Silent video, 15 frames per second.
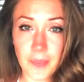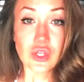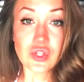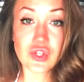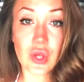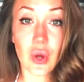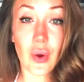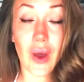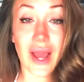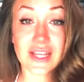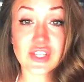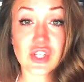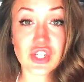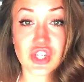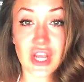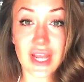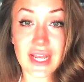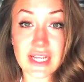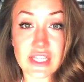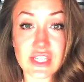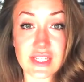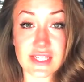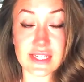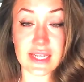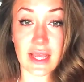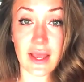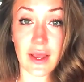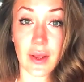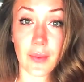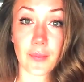So I suggest
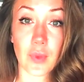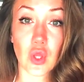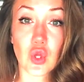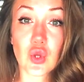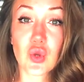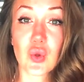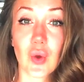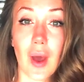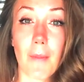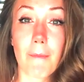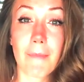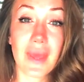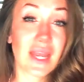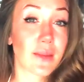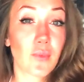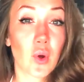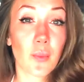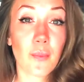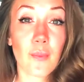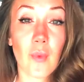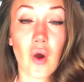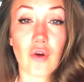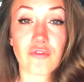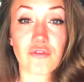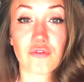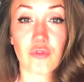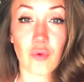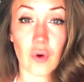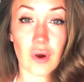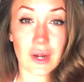you do a minimum of
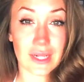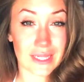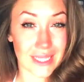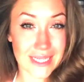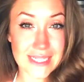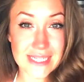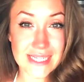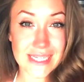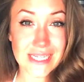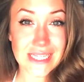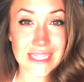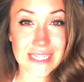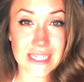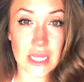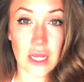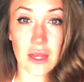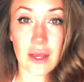4 cleanses,